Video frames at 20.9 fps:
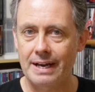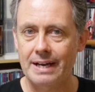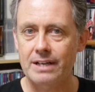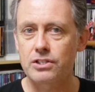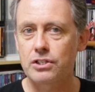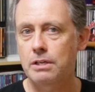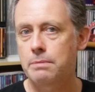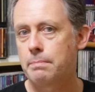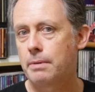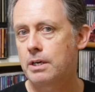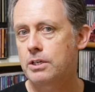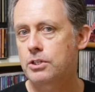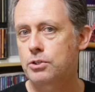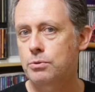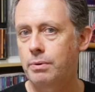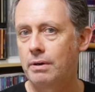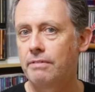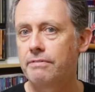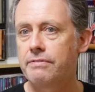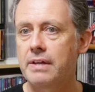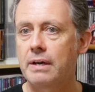actually marks
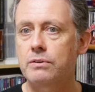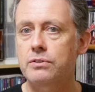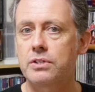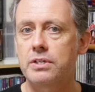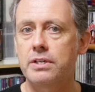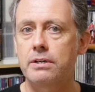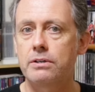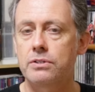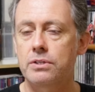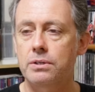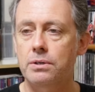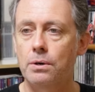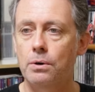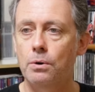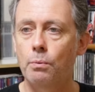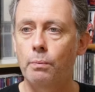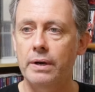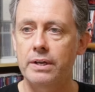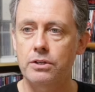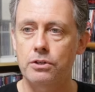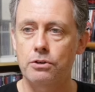12,000 years ago
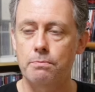when